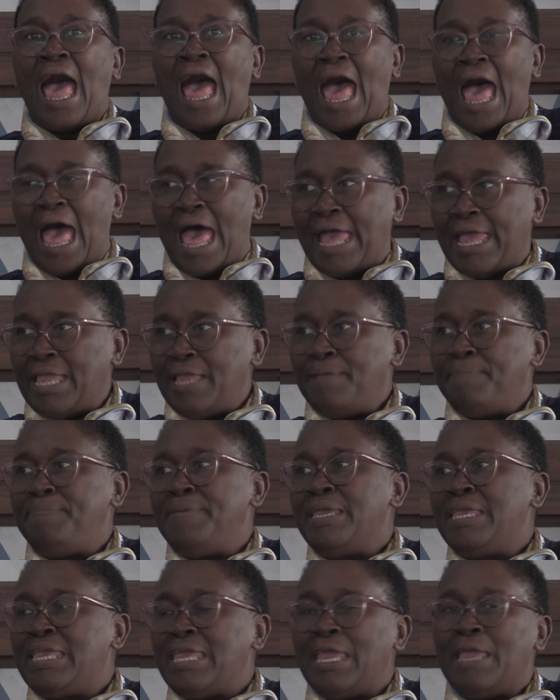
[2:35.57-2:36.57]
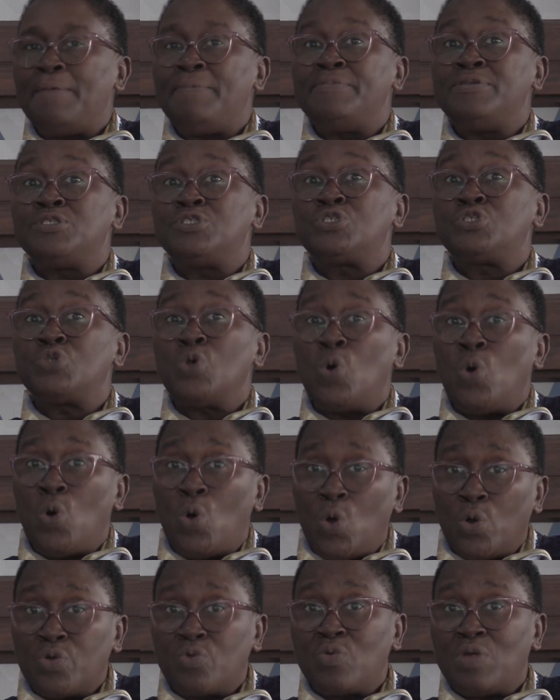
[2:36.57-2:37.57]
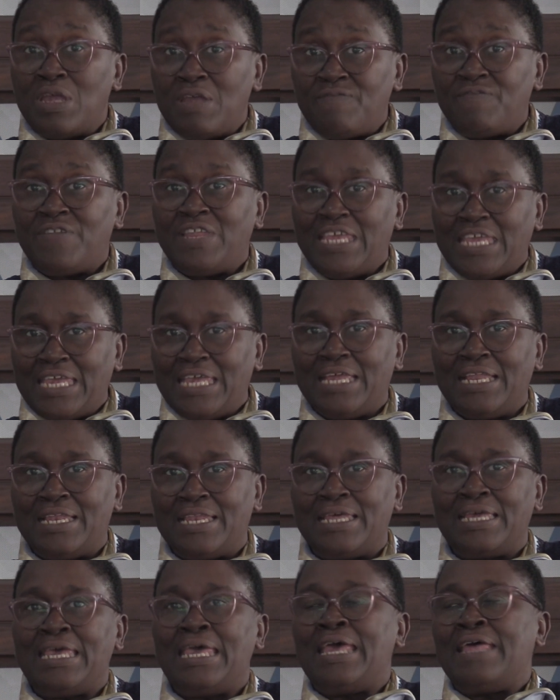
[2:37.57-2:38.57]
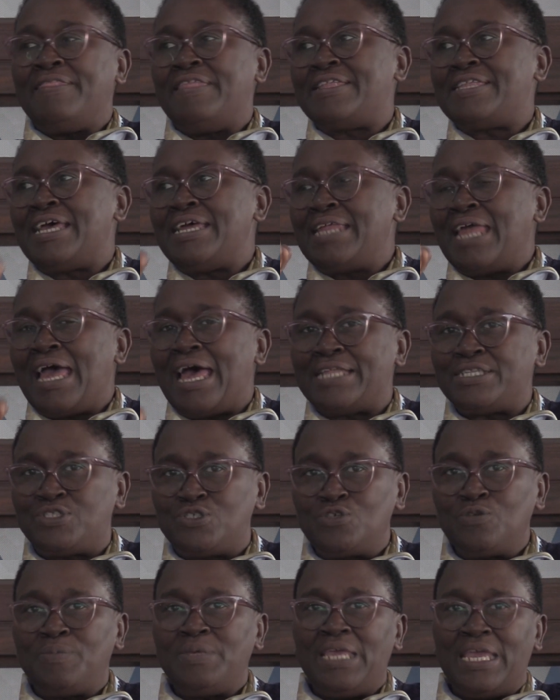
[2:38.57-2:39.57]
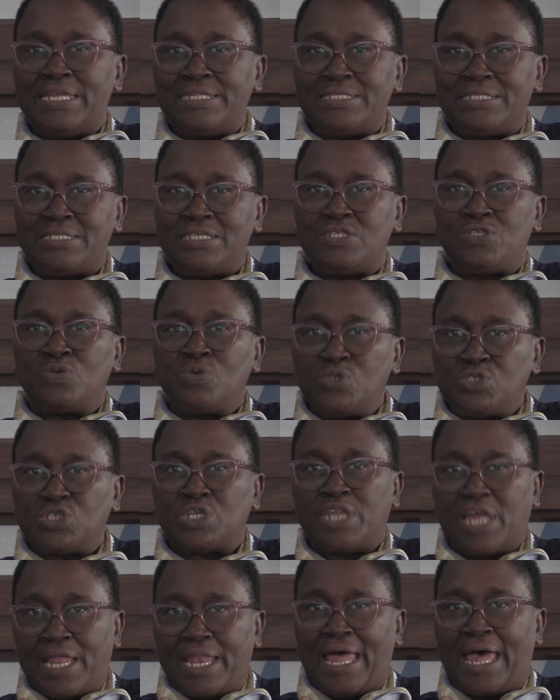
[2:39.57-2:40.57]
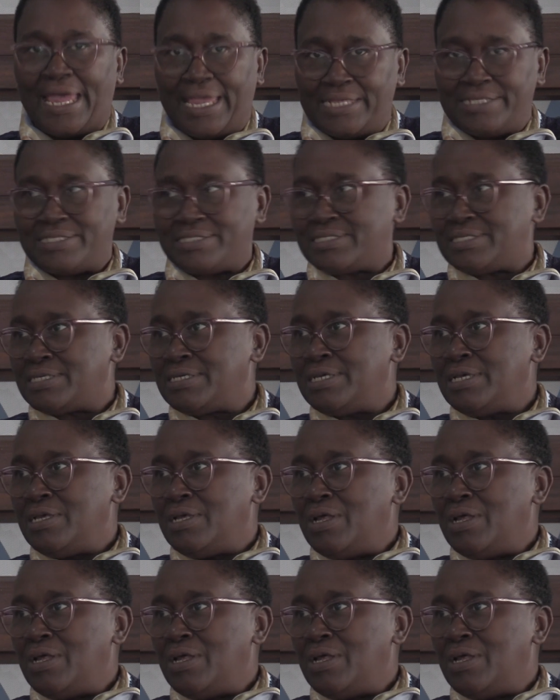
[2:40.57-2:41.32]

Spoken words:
I became so gravely ill that I had to be institutionalized.